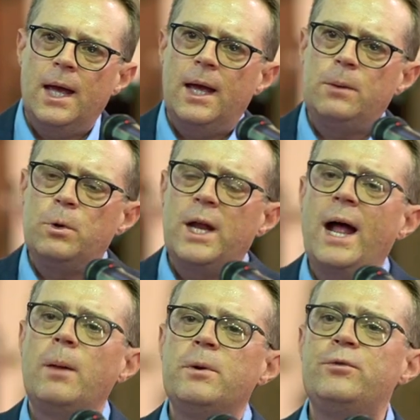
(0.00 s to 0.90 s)
It would
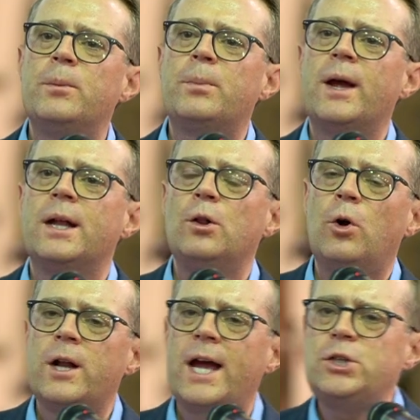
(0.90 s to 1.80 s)
help if you prayed,
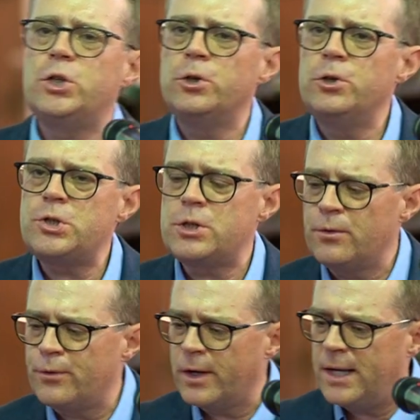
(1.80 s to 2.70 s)
Lord, I choose to
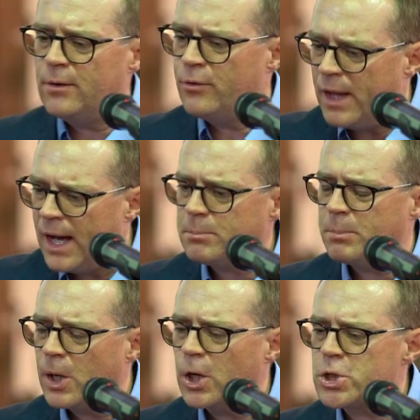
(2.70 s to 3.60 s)
forgive
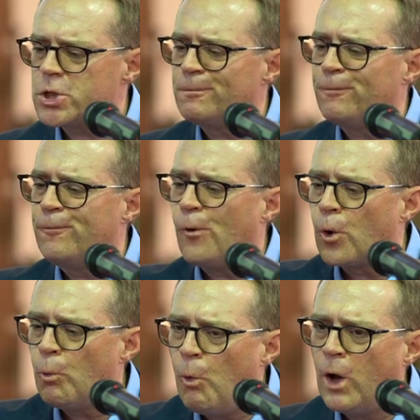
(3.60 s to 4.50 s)
that person
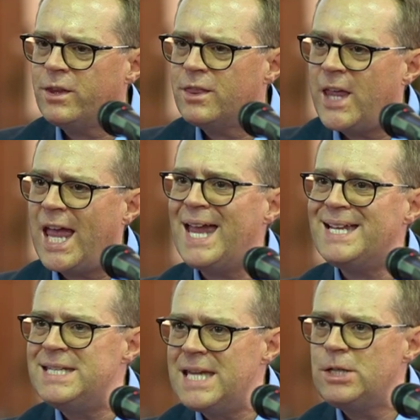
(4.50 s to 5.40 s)
for what they
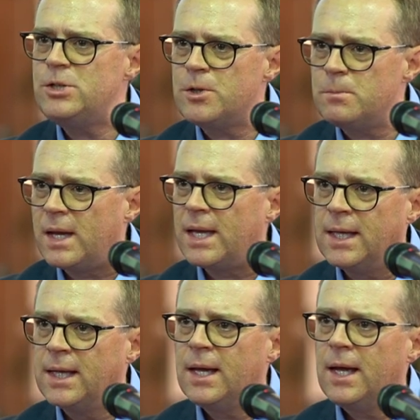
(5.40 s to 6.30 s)
did to
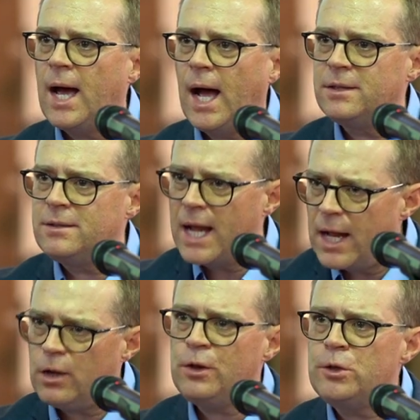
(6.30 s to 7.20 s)
me, and
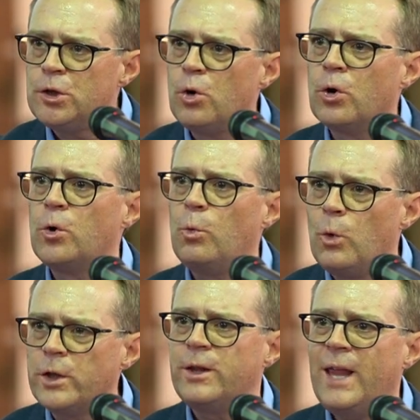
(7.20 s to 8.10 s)
tell the Lord
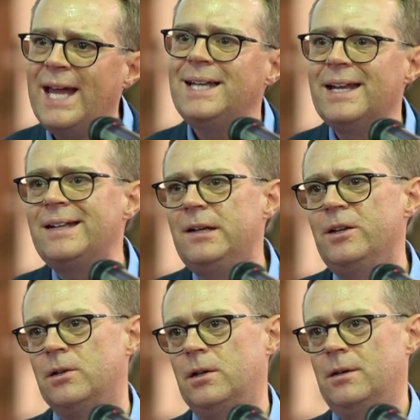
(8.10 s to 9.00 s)
what they did to
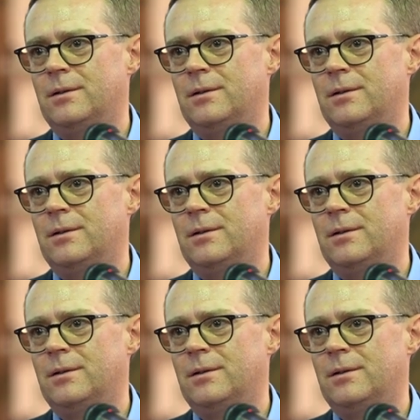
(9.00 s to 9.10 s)
you.